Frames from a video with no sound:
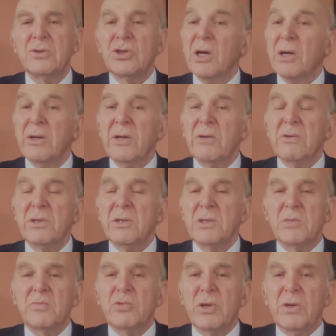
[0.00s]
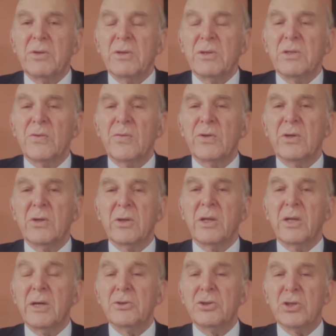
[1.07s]
China is Britain's third
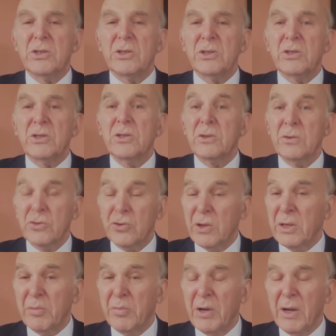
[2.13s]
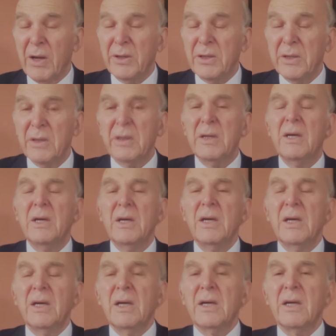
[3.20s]
largest trade partner.
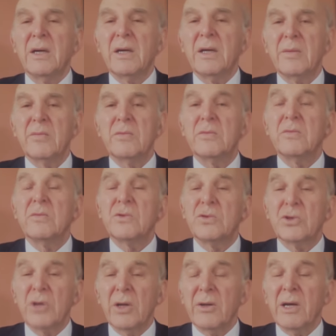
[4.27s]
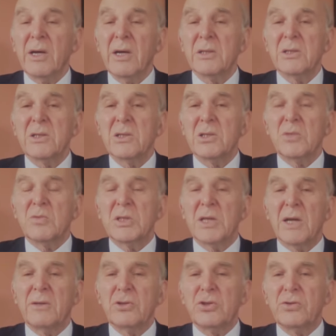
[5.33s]
China has a
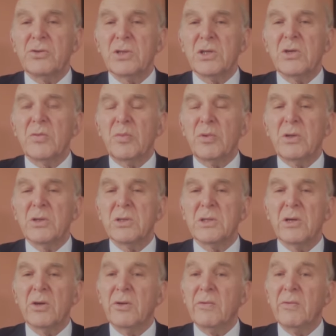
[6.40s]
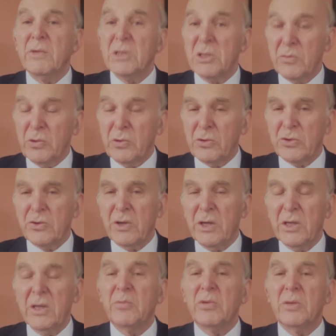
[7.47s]
substantial surplus on visible
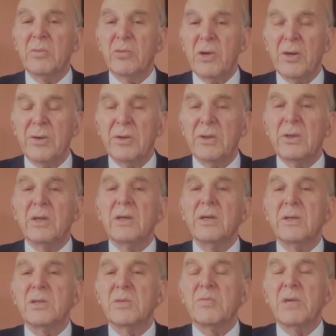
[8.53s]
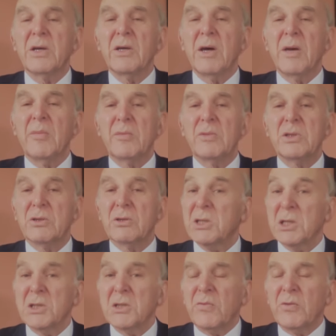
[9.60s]
trade, but Britain has become
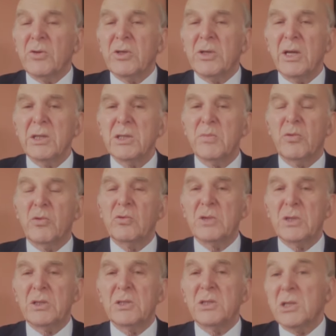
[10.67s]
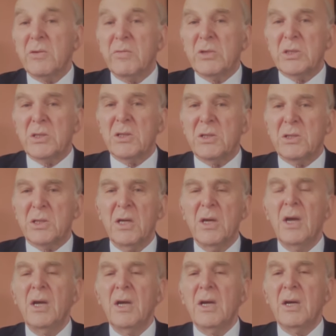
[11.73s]
successful in exporting services.